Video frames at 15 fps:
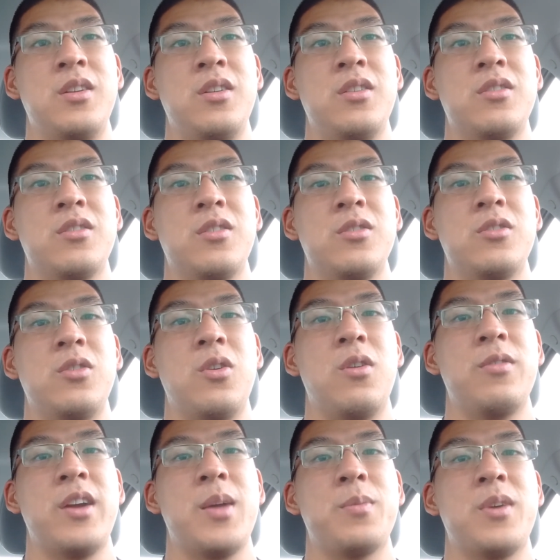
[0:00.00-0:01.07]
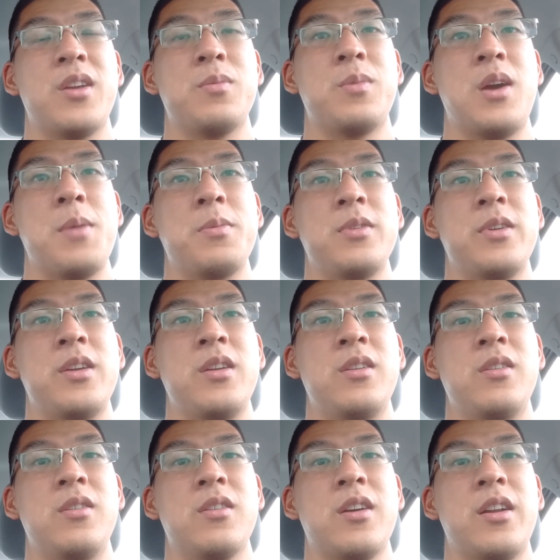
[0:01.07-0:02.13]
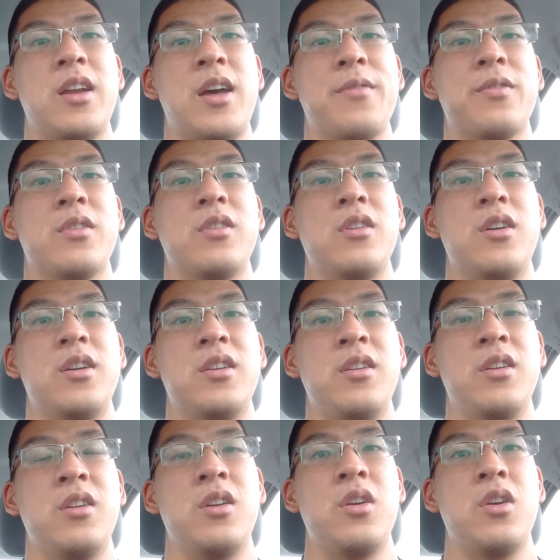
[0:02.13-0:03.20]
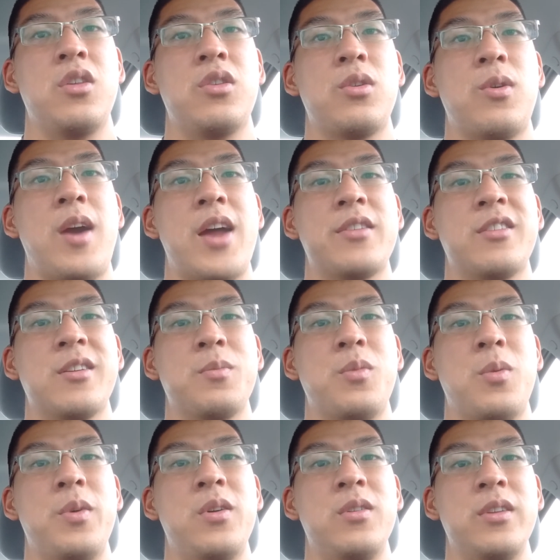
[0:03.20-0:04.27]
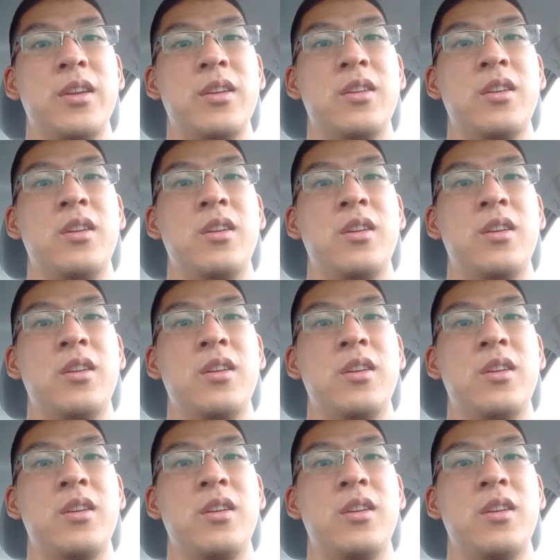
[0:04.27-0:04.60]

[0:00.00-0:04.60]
So to overhead press properly, you got to have good thoracic mobility.